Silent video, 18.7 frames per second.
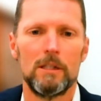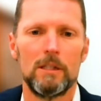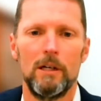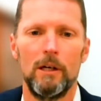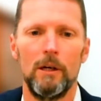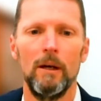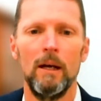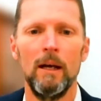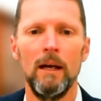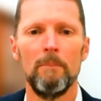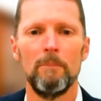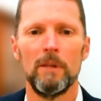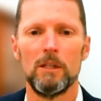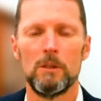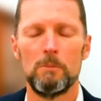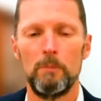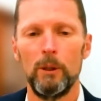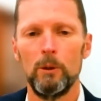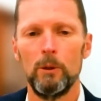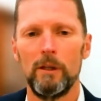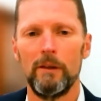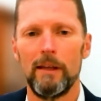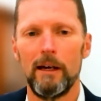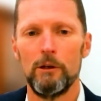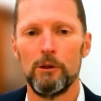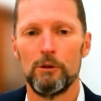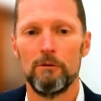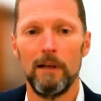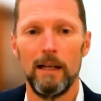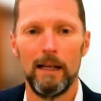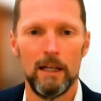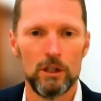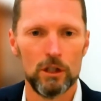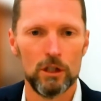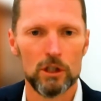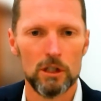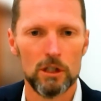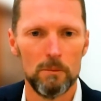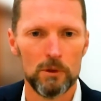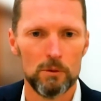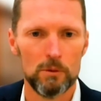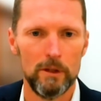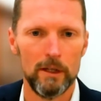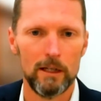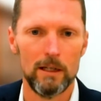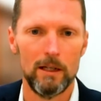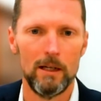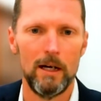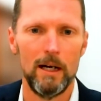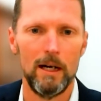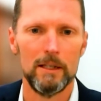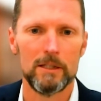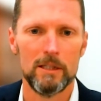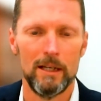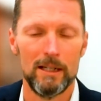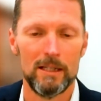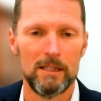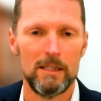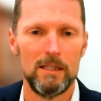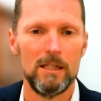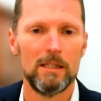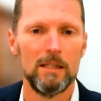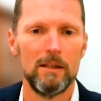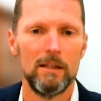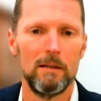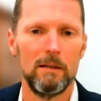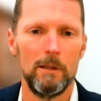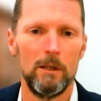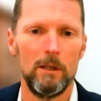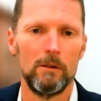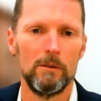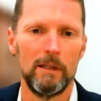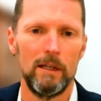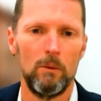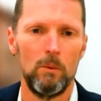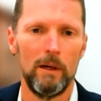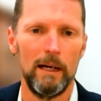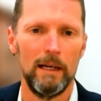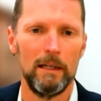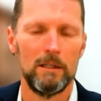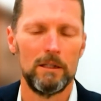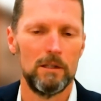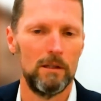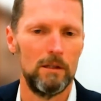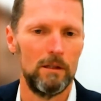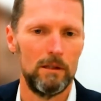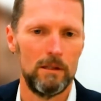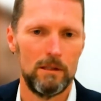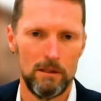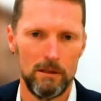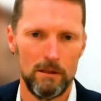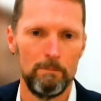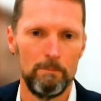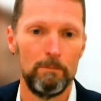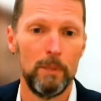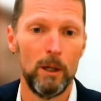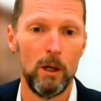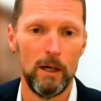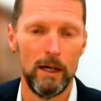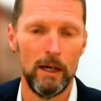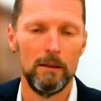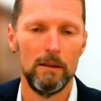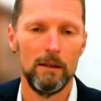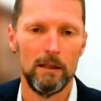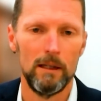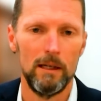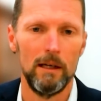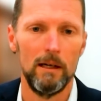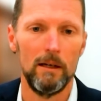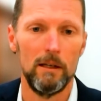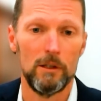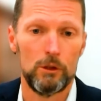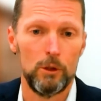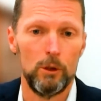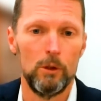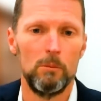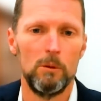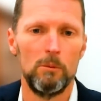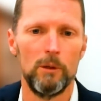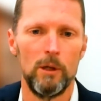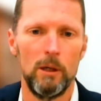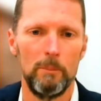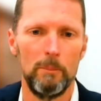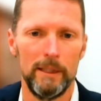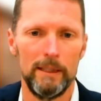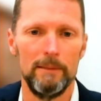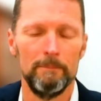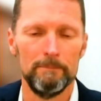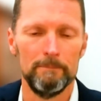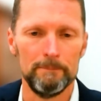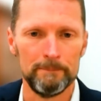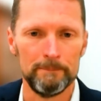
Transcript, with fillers: So it's building those relationships with the clients and assisting them along their way to to buy uh, a suitable property.